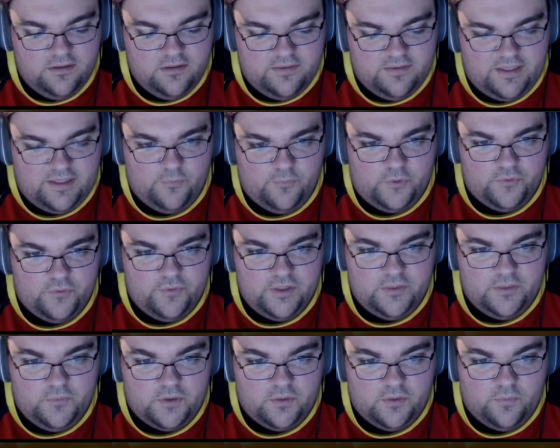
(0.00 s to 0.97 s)
they wouldn't really
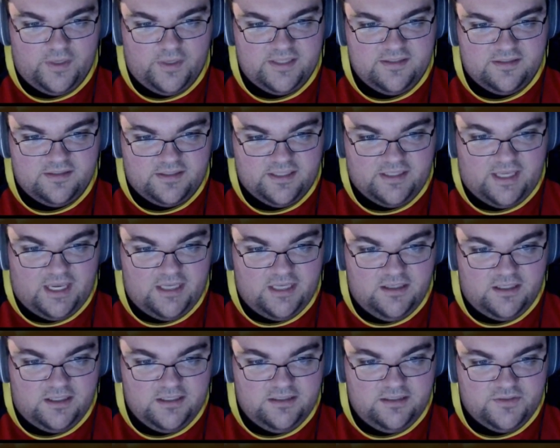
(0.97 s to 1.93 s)
want to waste a negate
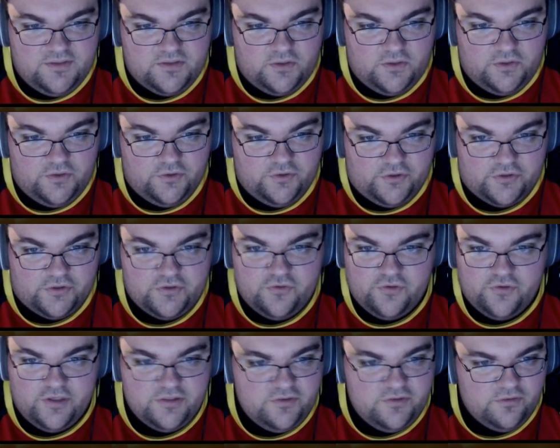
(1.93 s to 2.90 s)
on it. So you're just
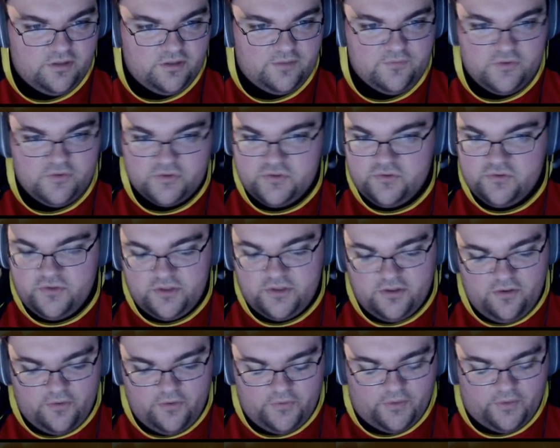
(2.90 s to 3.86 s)
critting 2 life. You're just critting
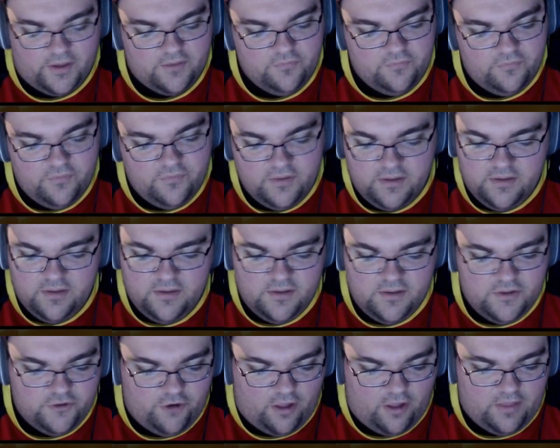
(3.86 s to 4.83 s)
all their life.
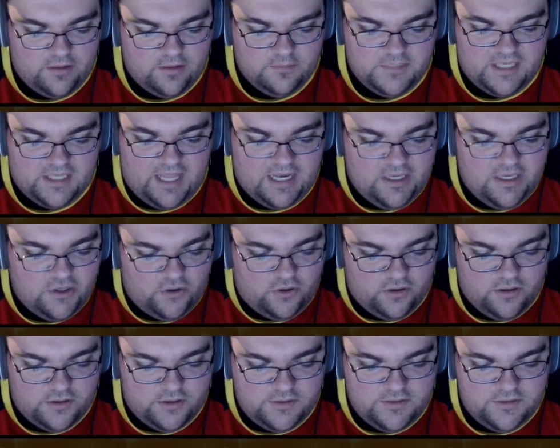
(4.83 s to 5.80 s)
You're not letting them get any
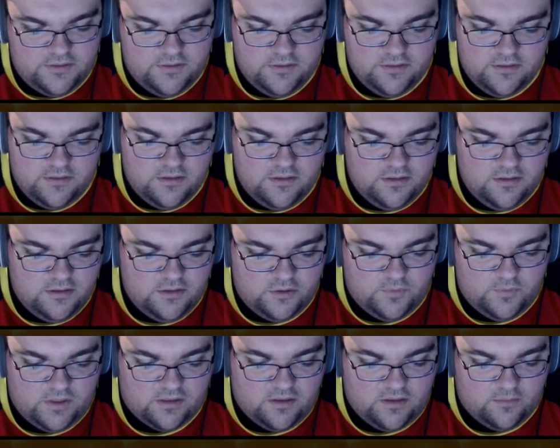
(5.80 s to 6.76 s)
cards. You
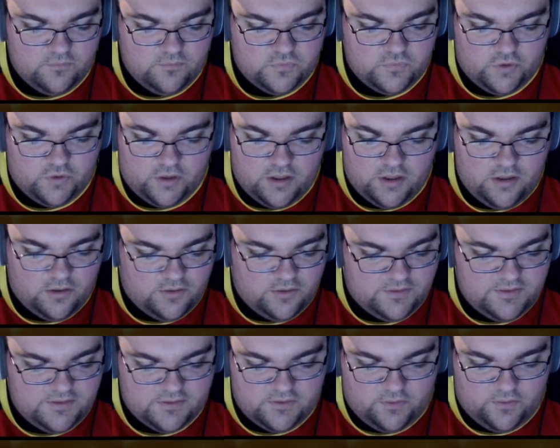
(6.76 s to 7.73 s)
make them draw
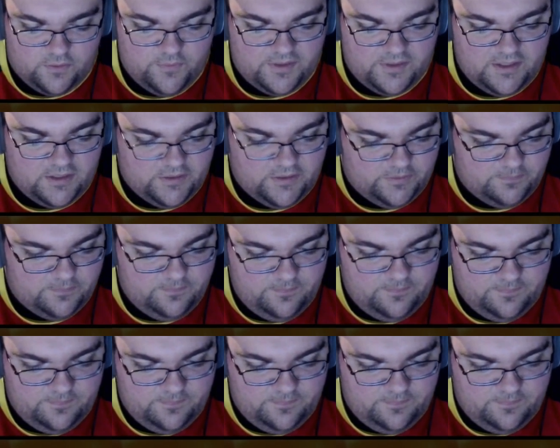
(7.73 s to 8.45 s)
cards. That's the only way they get them.